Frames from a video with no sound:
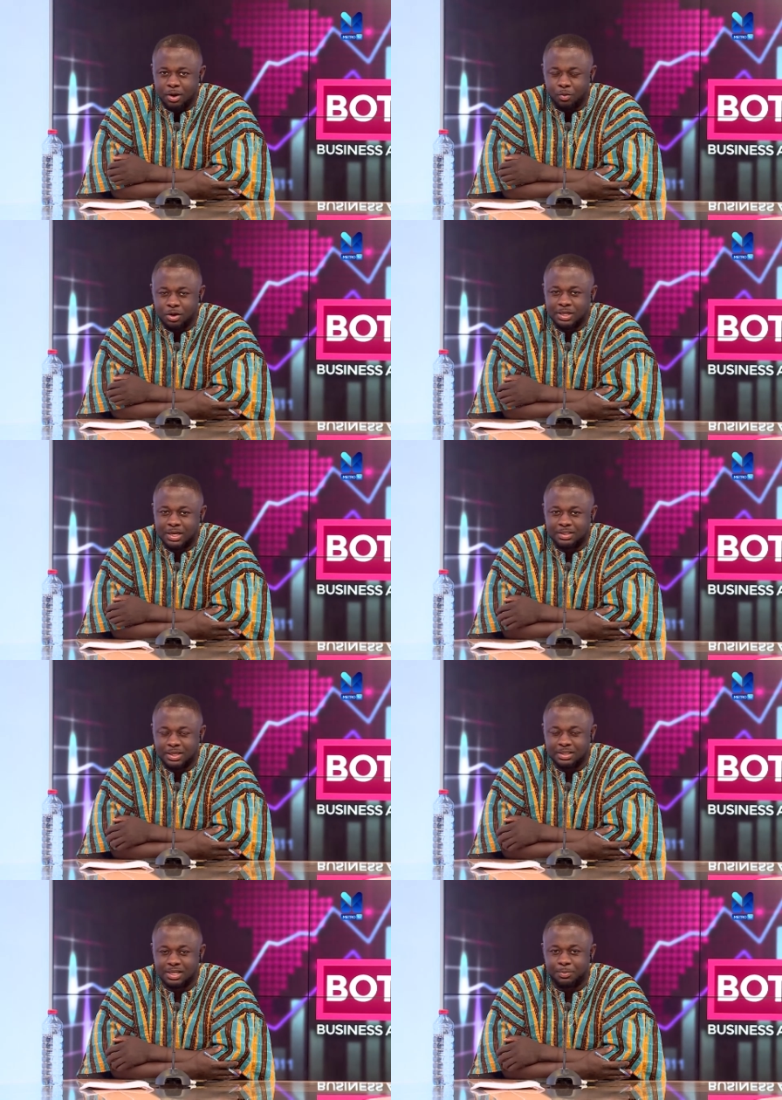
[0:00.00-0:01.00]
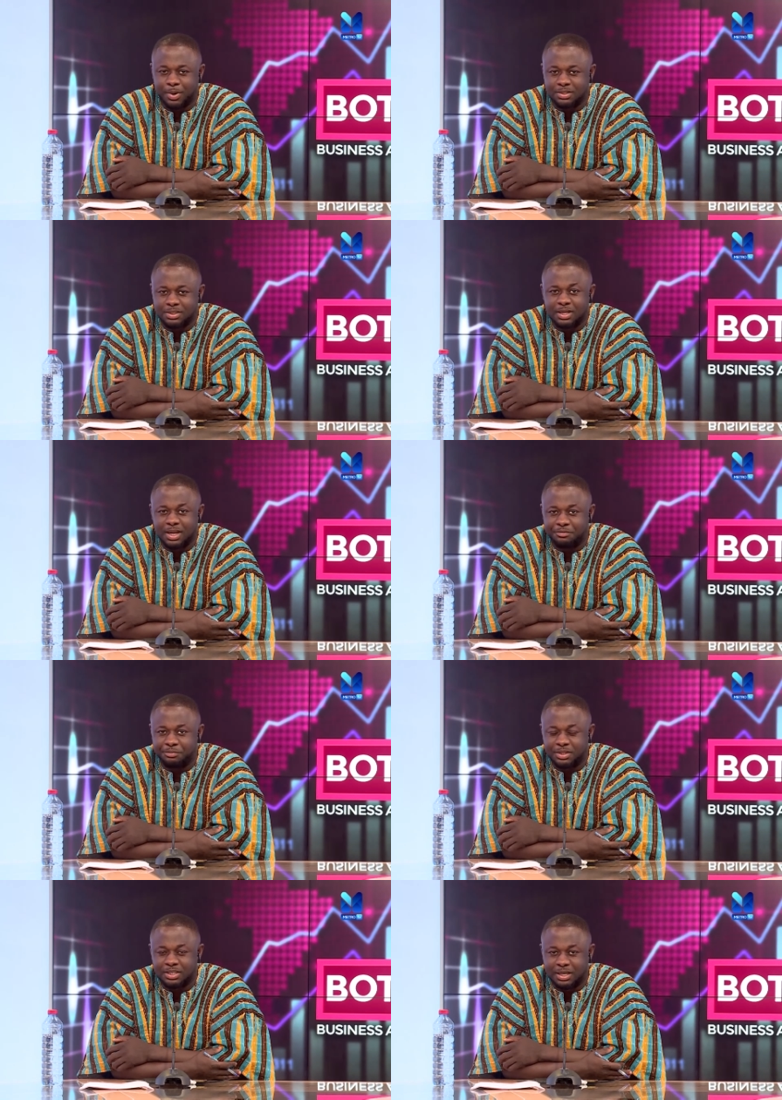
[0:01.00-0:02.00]
was an international practice and
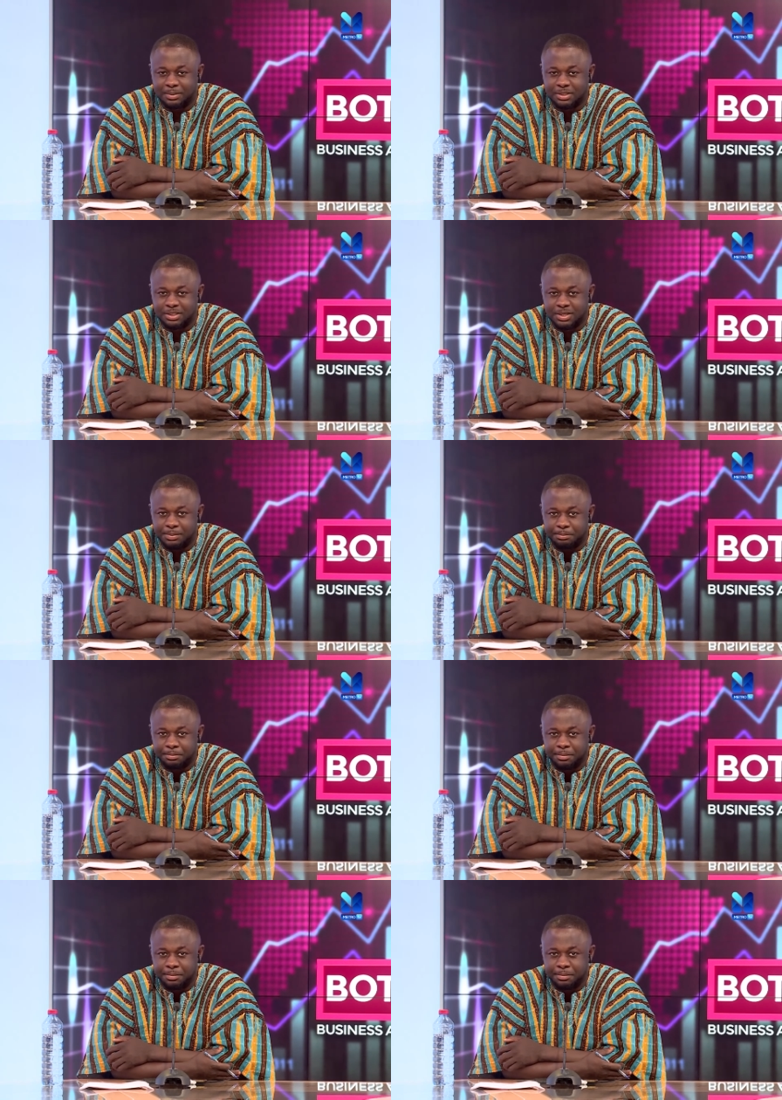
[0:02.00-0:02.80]
government adopted same.